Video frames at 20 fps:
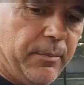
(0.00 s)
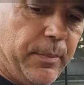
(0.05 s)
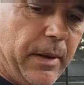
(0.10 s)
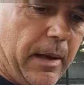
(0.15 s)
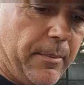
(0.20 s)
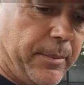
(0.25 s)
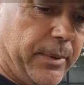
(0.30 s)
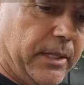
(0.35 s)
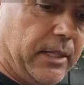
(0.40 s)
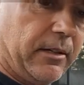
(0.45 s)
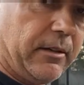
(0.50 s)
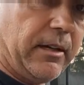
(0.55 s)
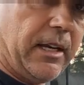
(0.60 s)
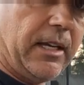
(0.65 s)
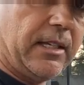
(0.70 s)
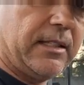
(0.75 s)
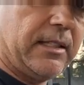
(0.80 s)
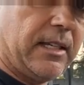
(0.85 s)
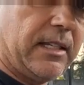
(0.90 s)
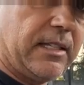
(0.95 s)
the pompano
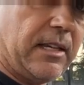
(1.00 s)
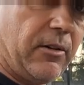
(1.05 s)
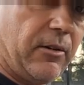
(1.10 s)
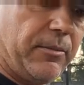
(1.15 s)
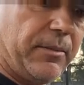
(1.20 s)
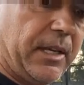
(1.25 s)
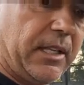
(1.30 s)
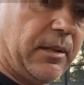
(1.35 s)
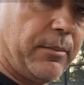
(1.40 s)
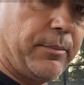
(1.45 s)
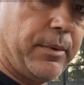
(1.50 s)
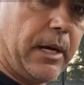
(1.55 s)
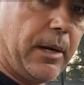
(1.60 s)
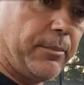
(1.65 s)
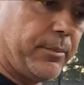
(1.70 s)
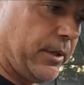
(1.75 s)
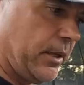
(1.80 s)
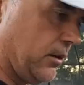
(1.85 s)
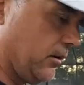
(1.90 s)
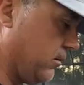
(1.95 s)
guys, that's how we make the
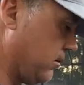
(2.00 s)
pompano.